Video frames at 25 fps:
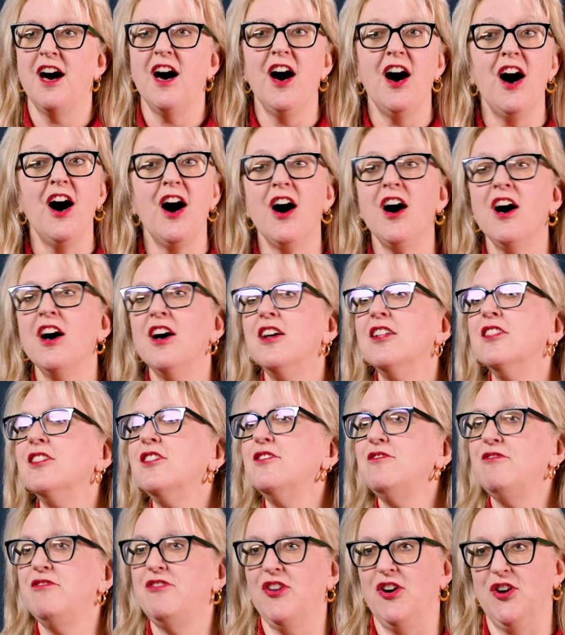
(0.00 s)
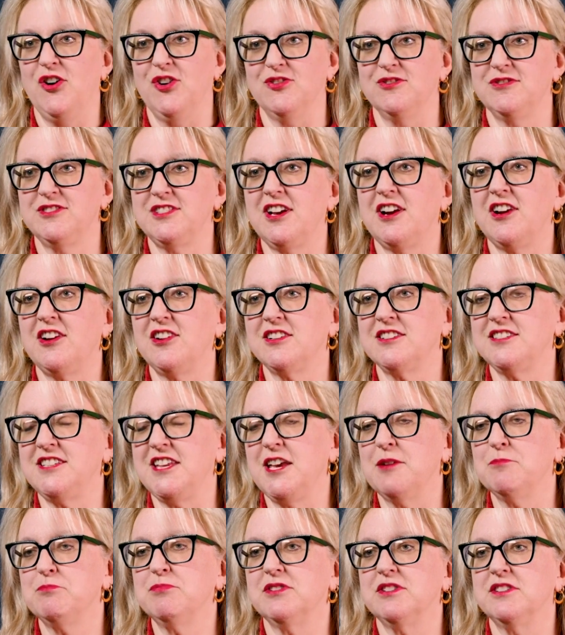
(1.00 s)
All of those are
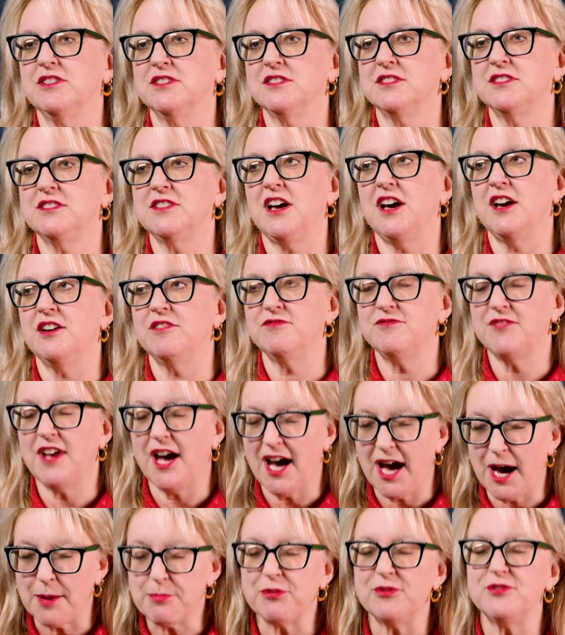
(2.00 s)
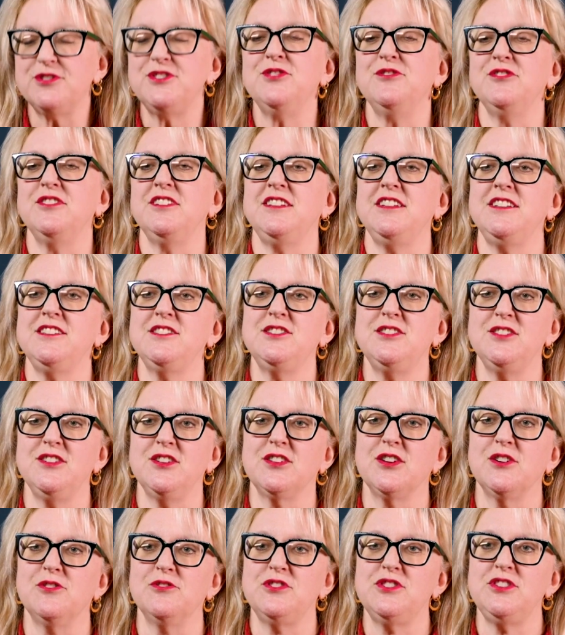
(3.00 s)
examples of opportunities to
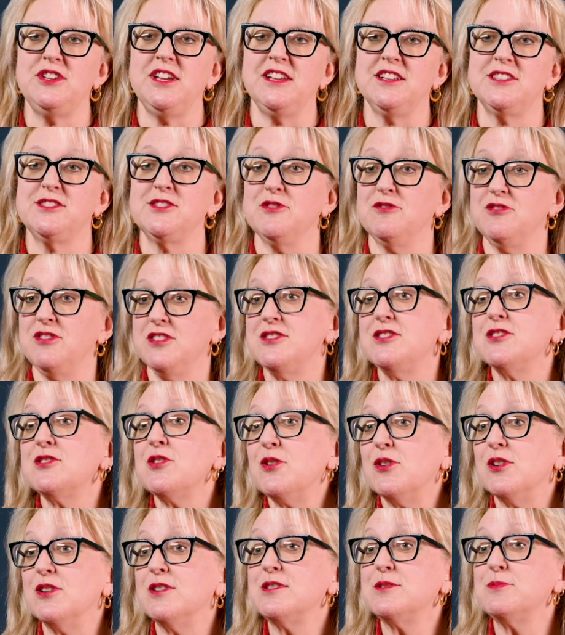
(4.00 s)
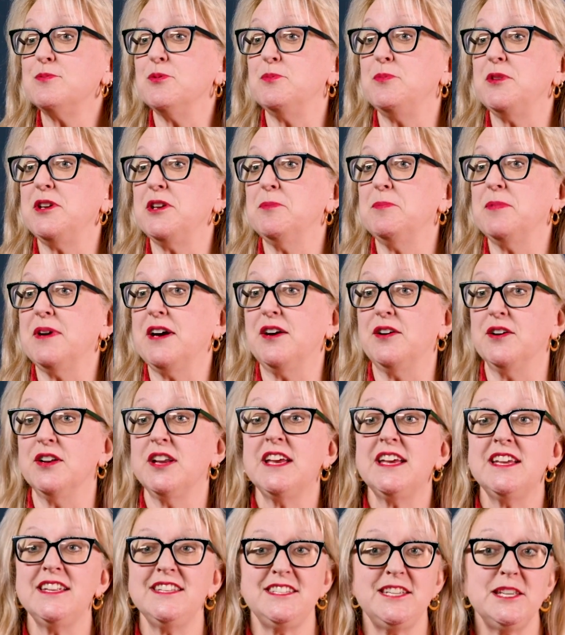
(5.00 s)
negotiate. So this course will be about
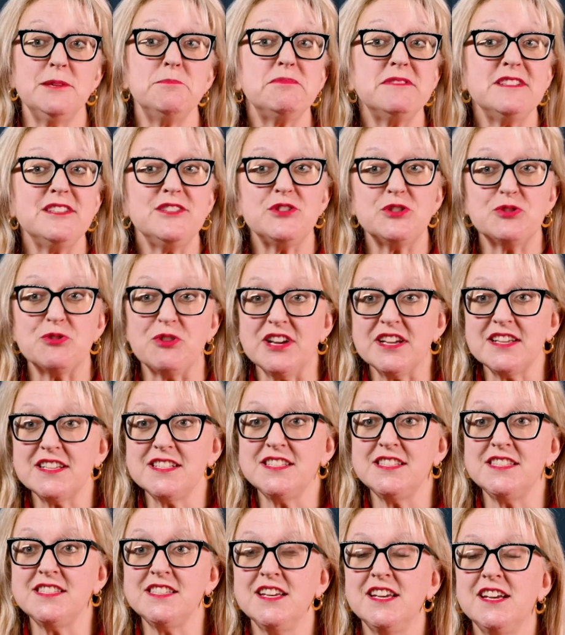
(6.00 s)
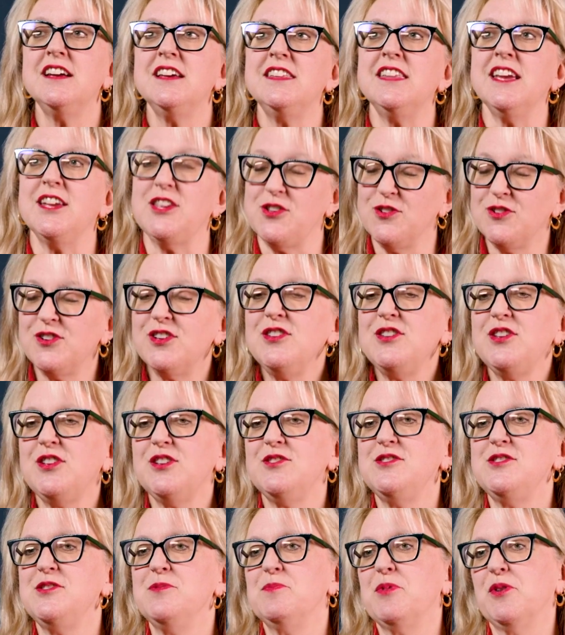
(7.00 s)
tips and tricks that you can
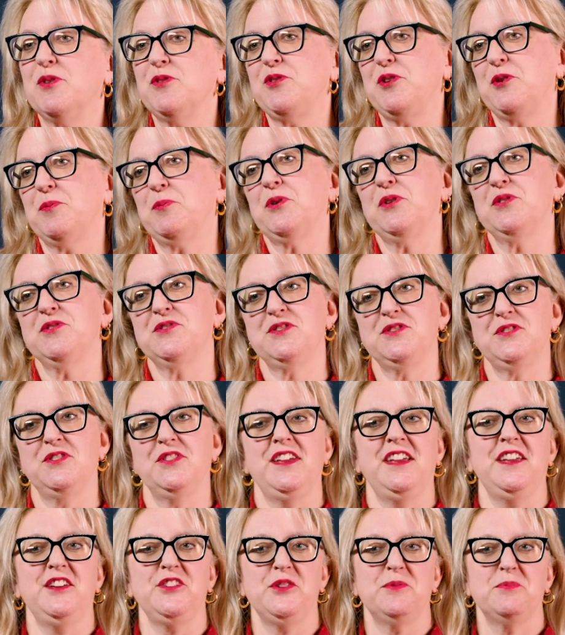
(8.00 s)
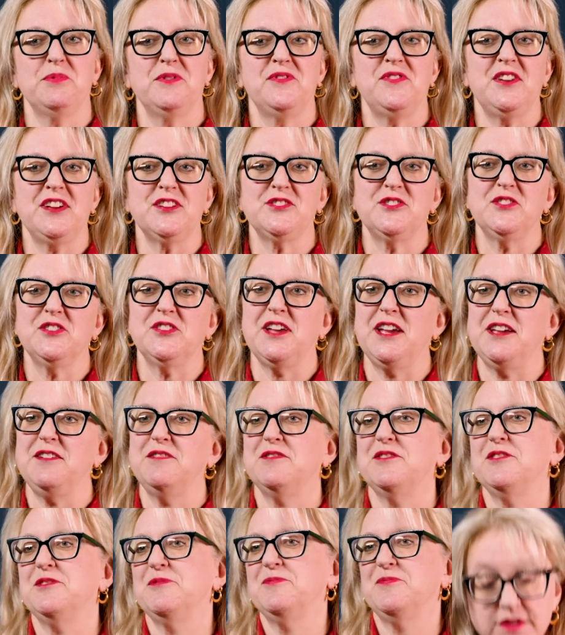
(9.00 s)
use in both your personal and your professional life.
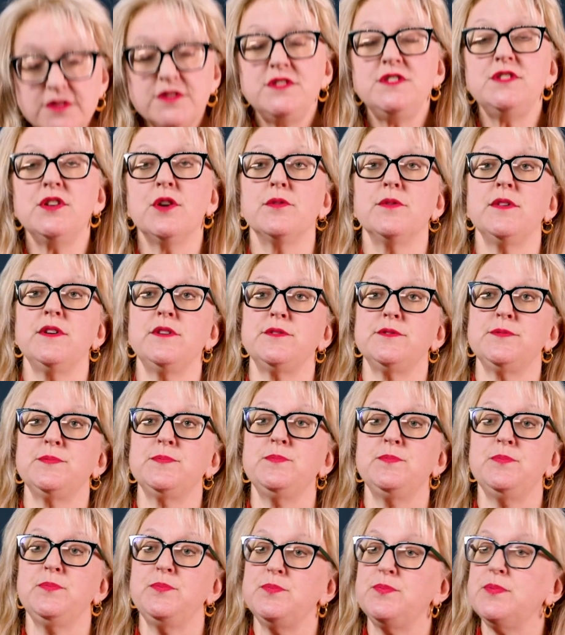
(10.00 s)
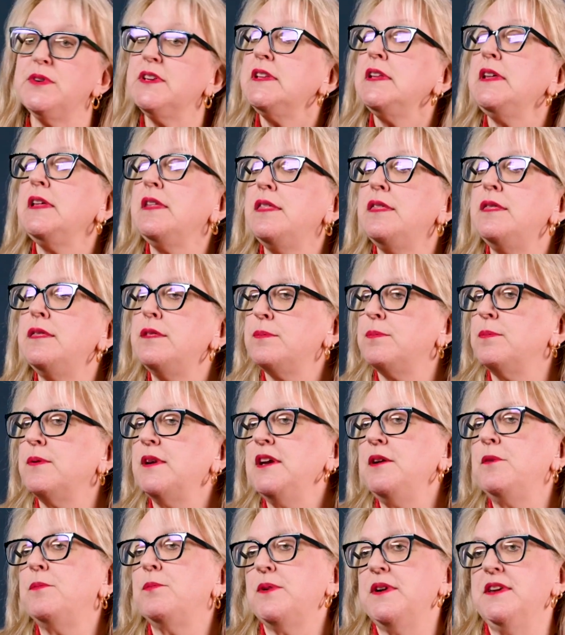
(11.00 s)
So there's really
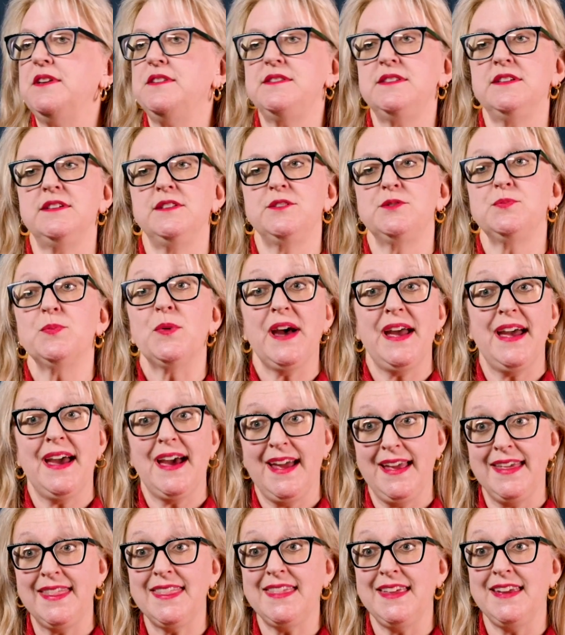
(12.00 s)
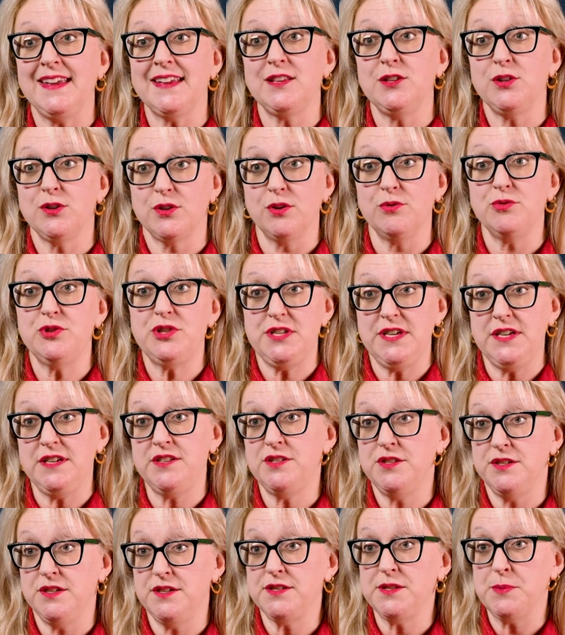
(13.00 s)
3 reasons why I think
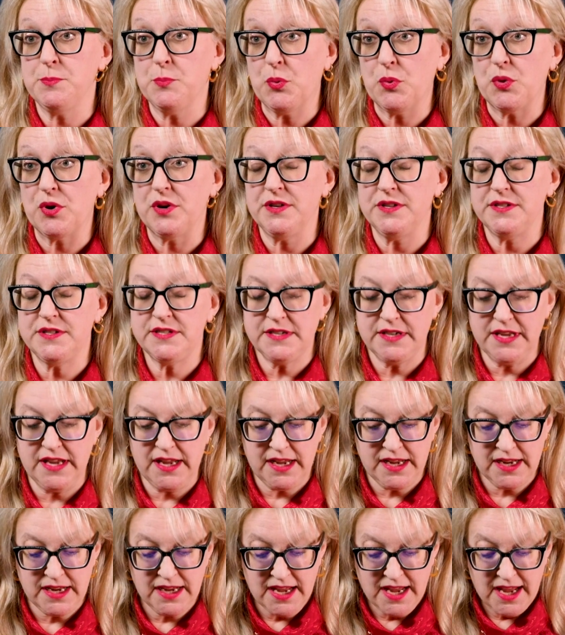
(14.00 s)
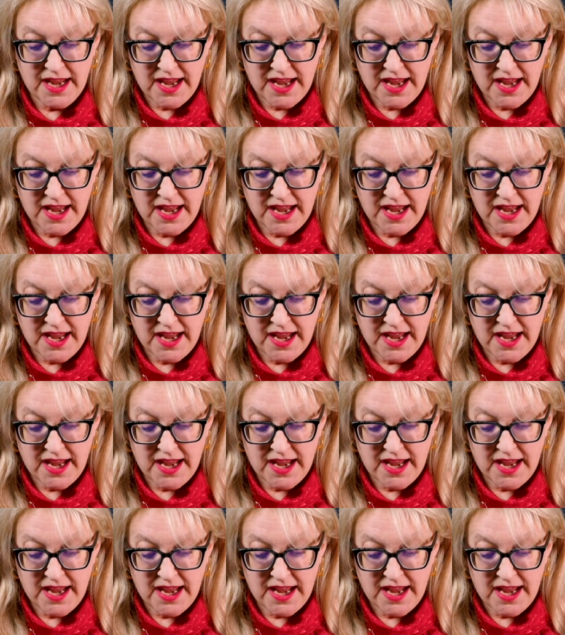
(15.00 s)
negotiation is important today.